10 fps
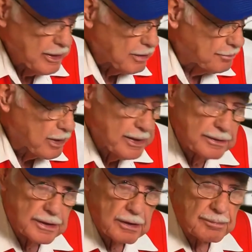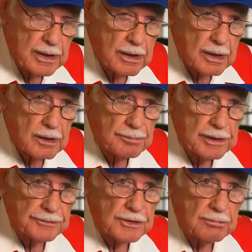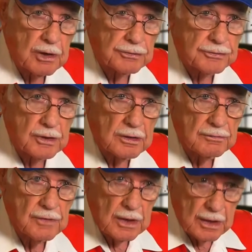airplane that America built the most of